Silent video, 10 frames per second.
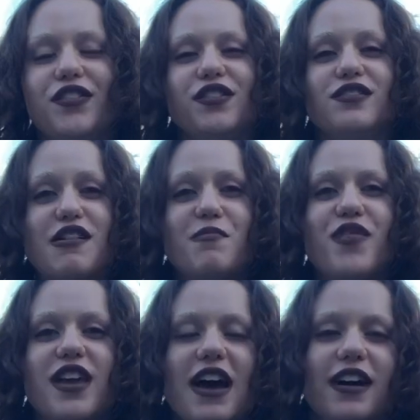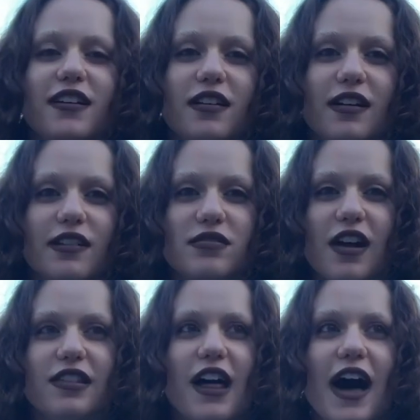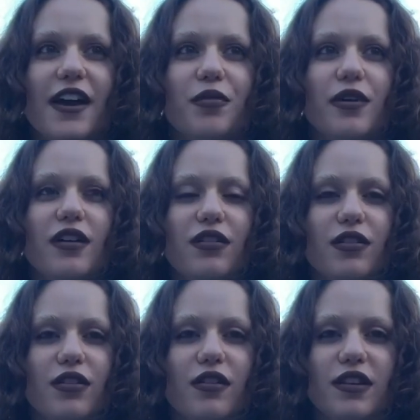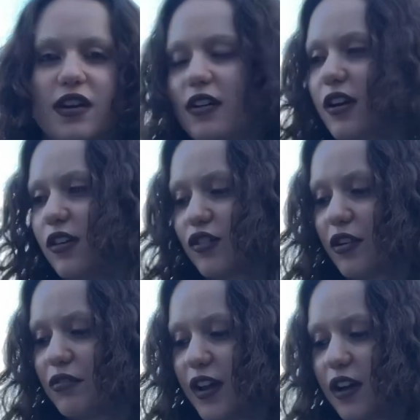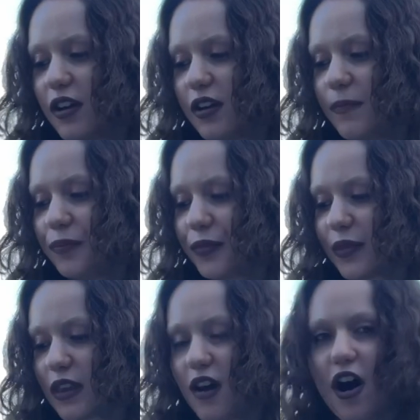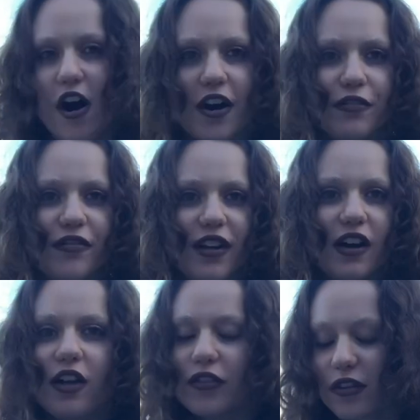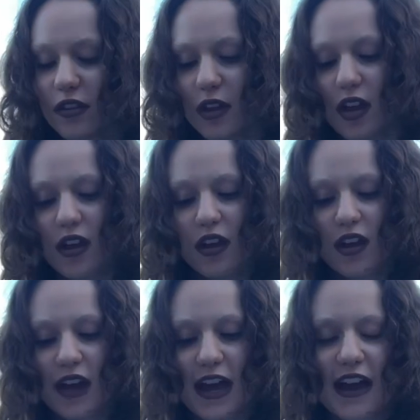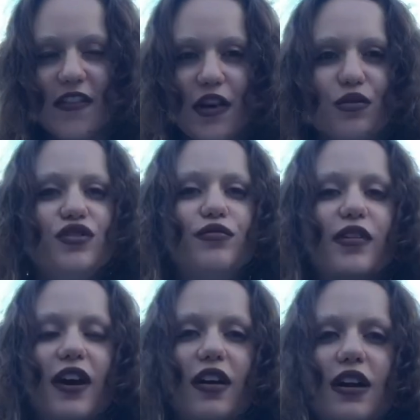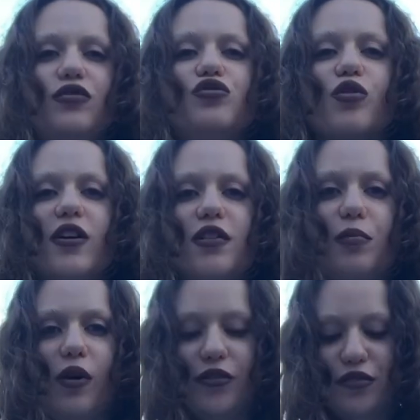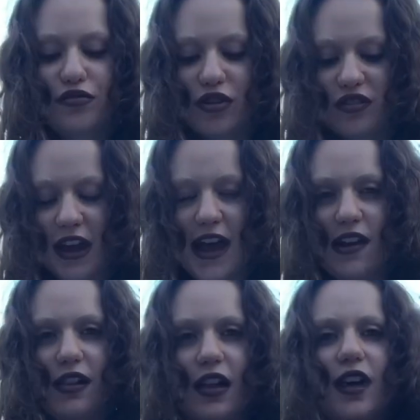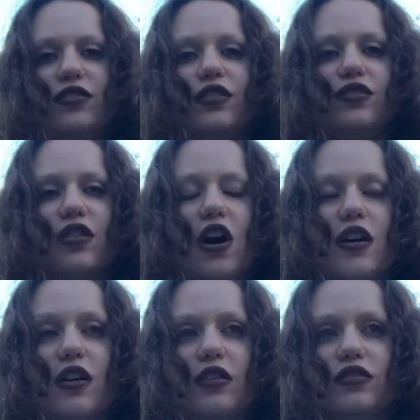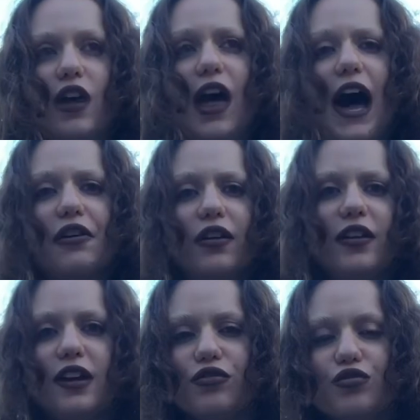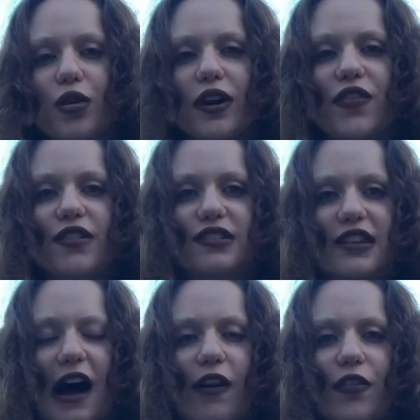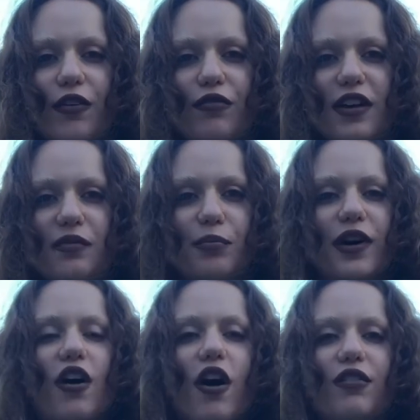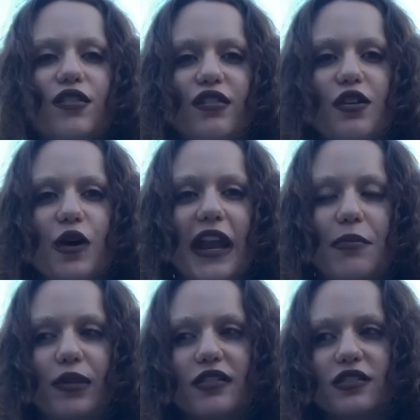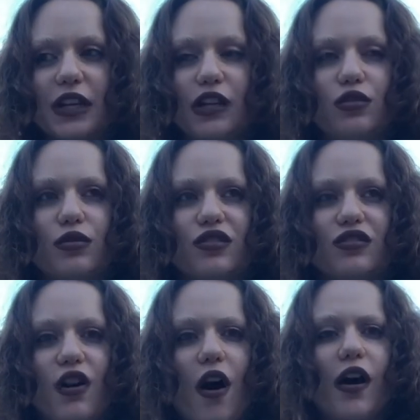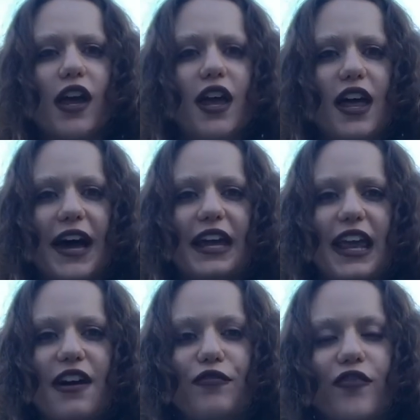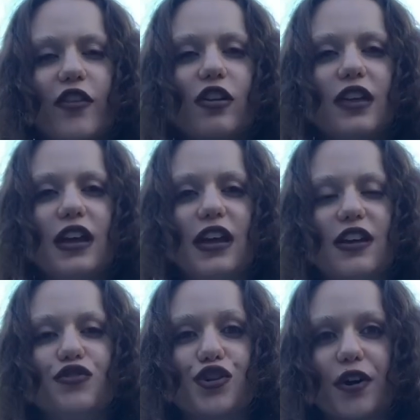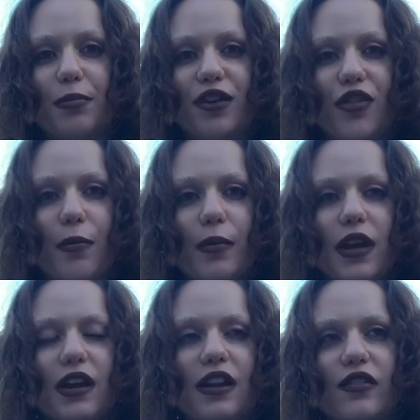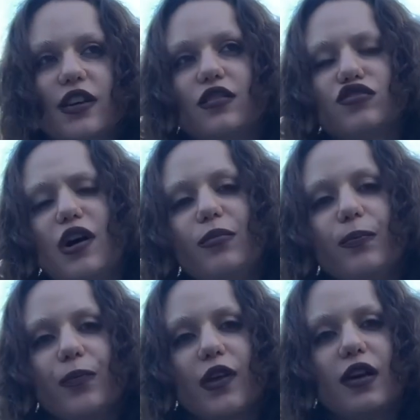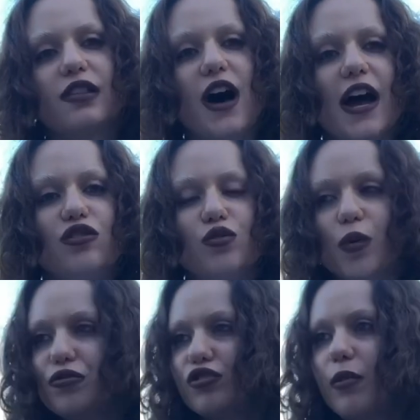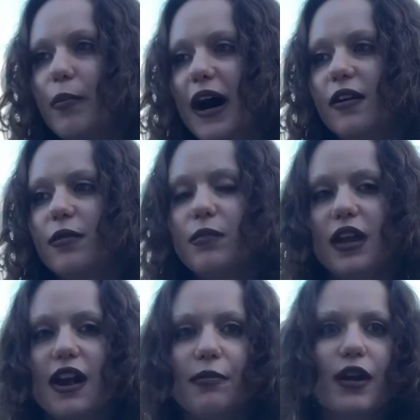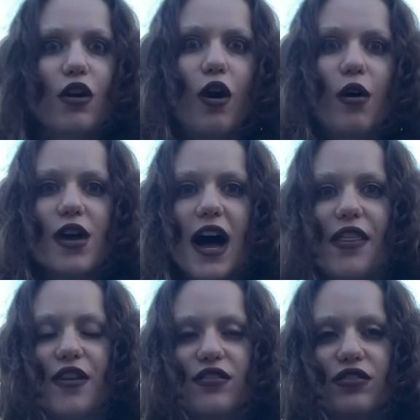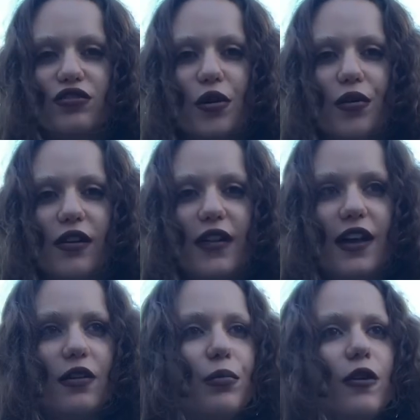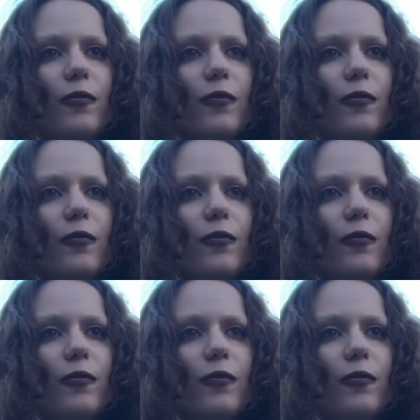is something I align with. The lyrics are very heartfelt, and it was very enjoyable to just analyze the song because I really enjoyed the sound of it. But obviously when I'm listening to a song, I can't fully interpret the meaning. Like some lines will jump out at me and I'm like, oh yeah, this is so relatable.